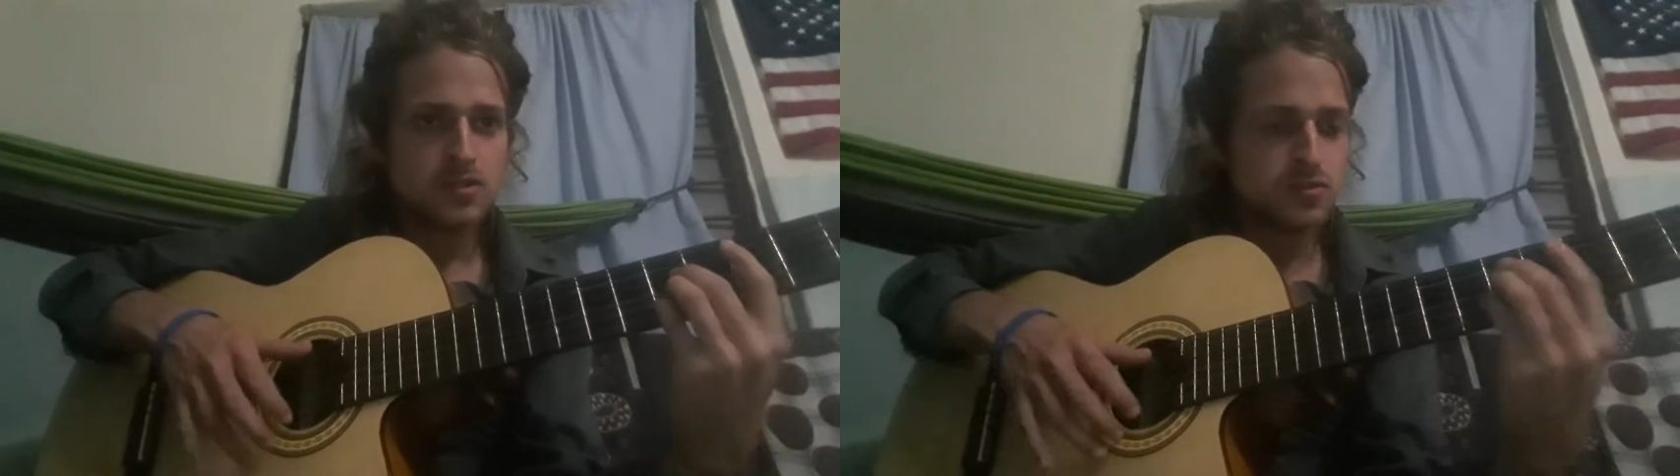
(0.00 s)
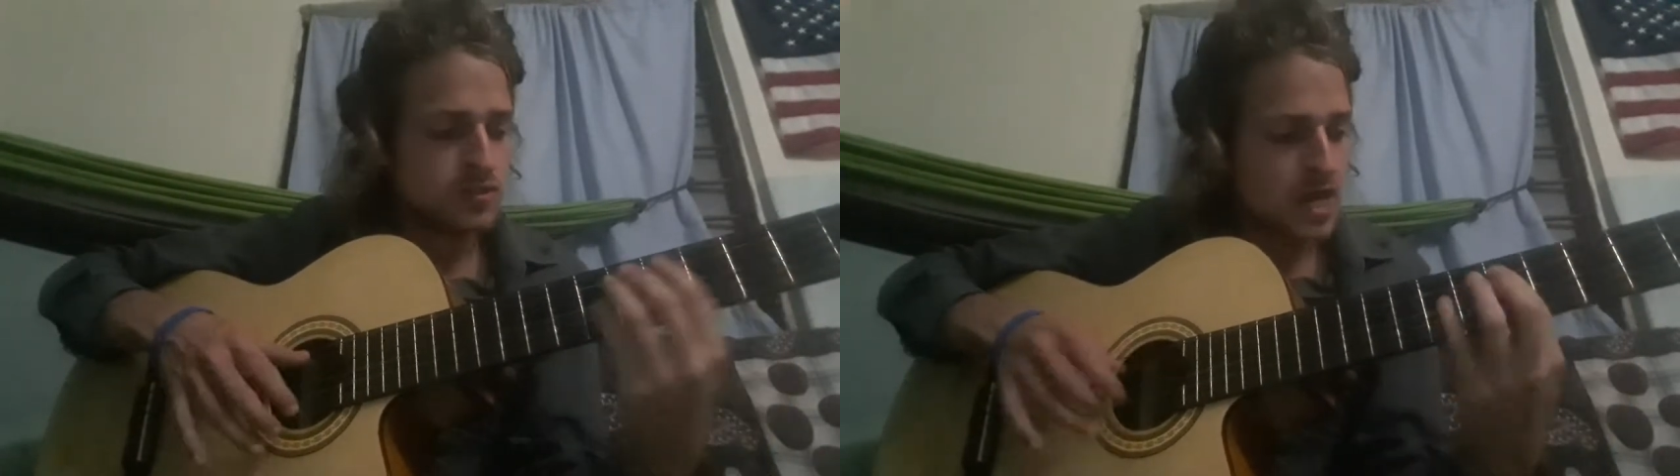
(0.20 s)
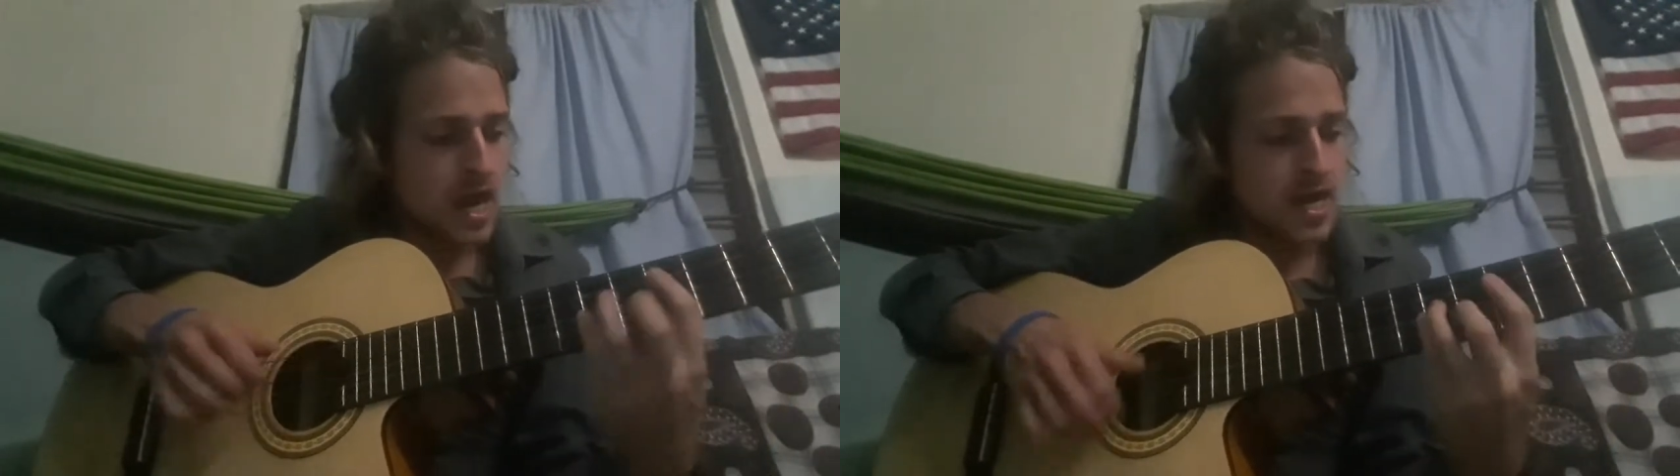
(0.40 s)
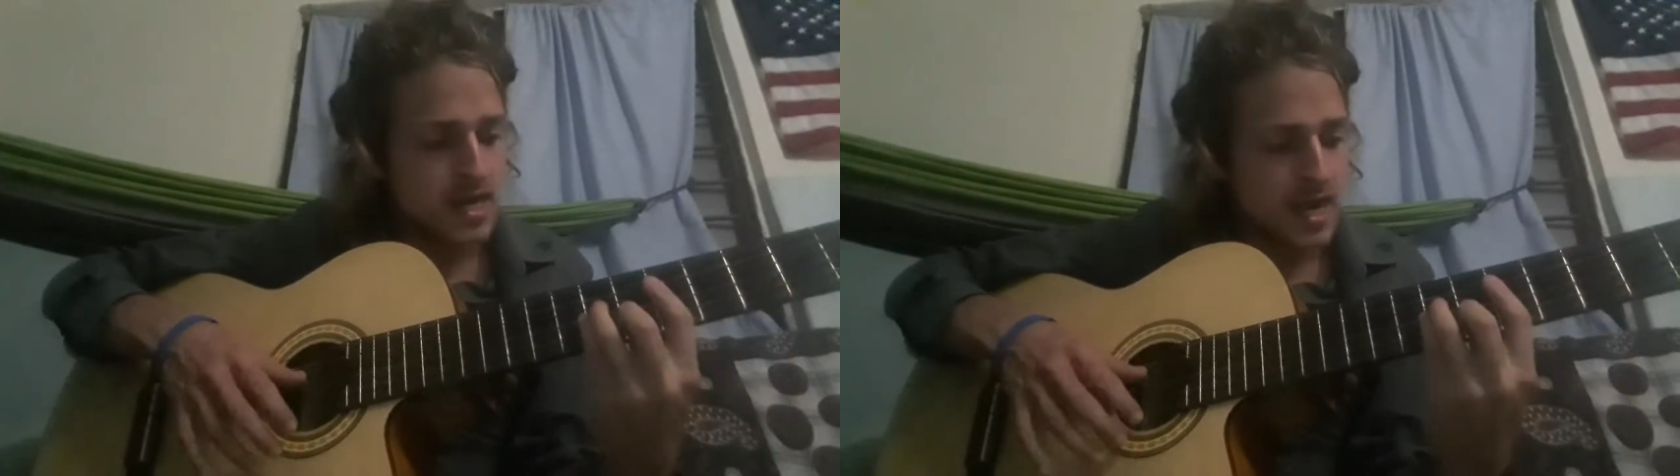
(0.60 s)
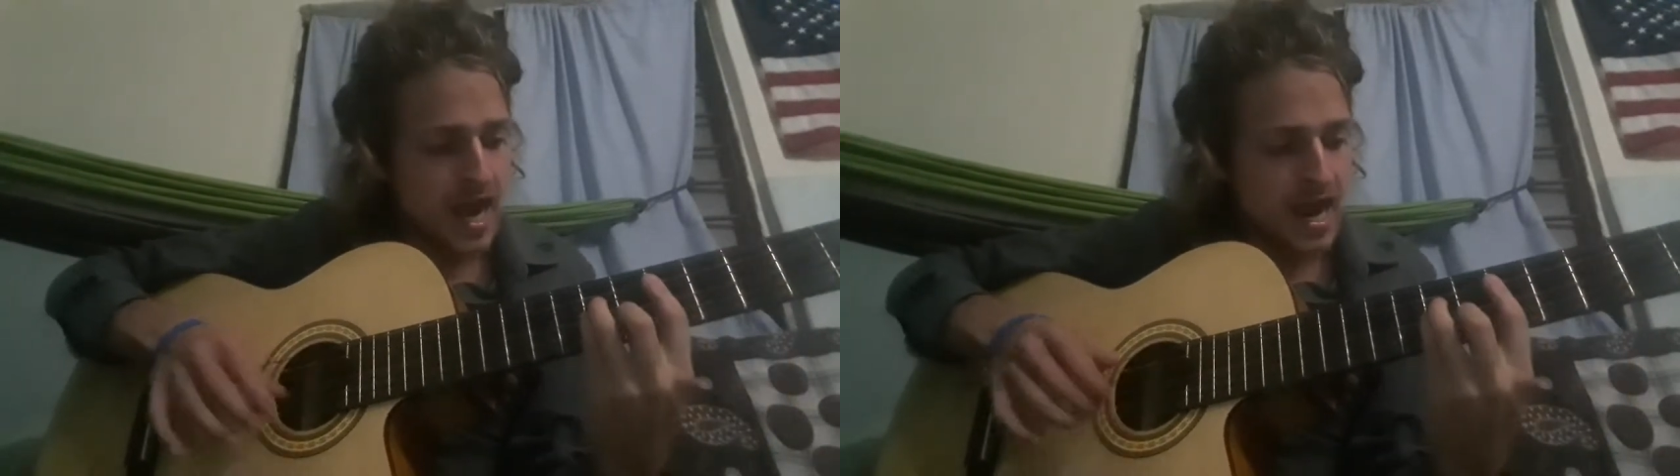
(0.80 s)

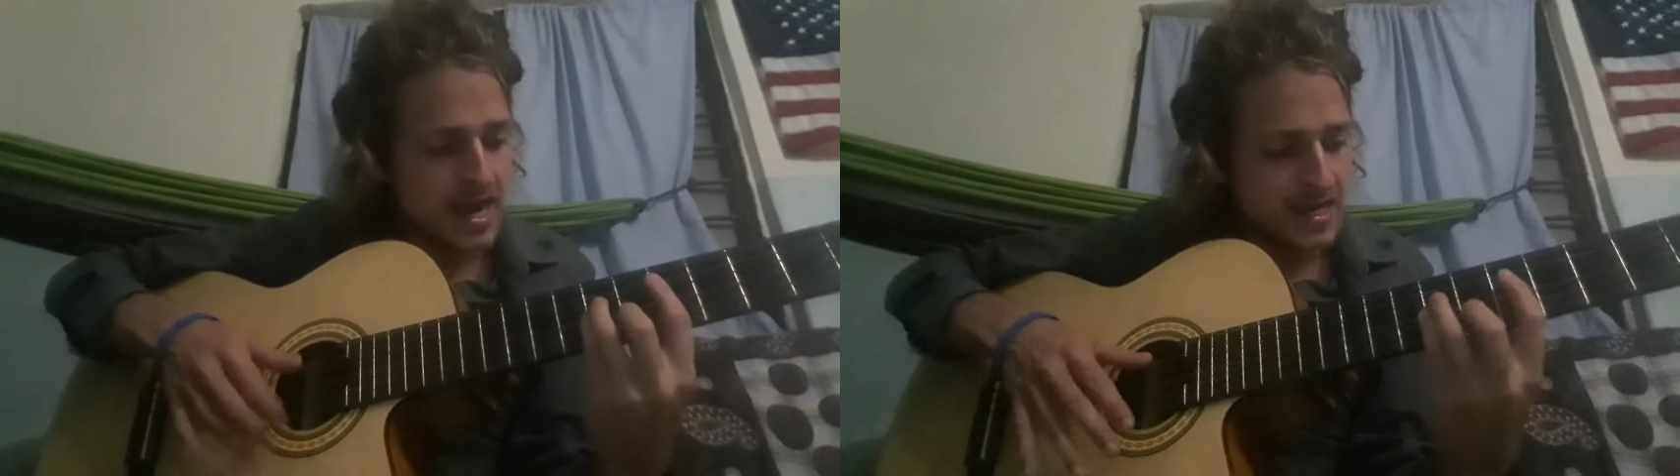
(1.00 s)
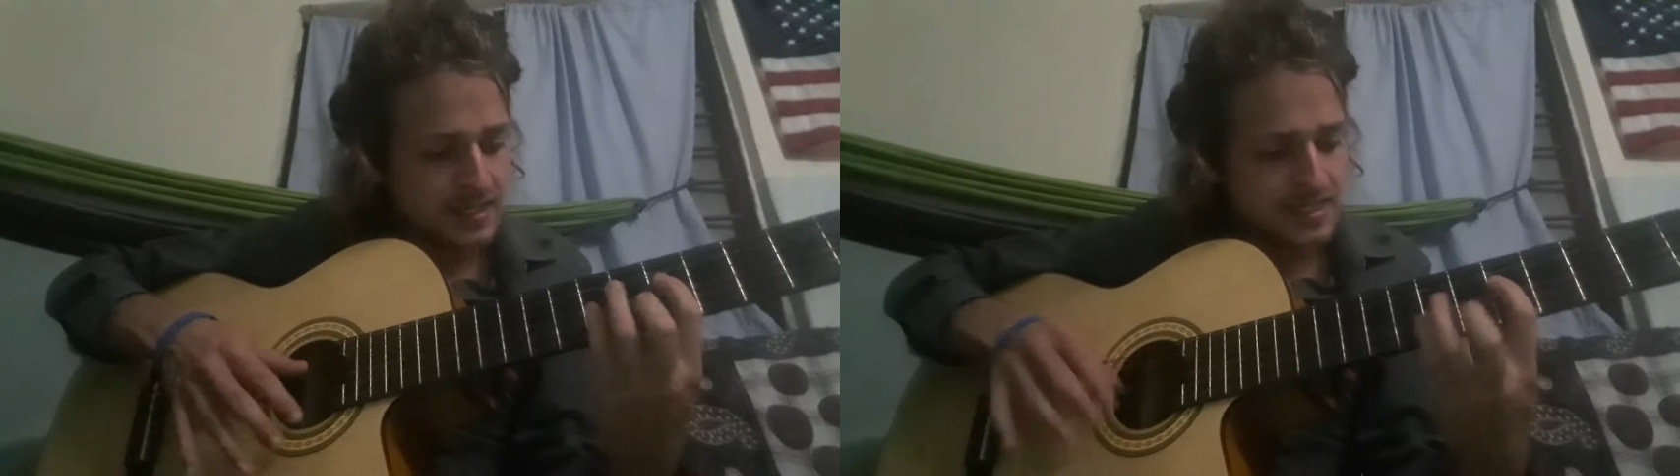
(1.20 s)
Tonight I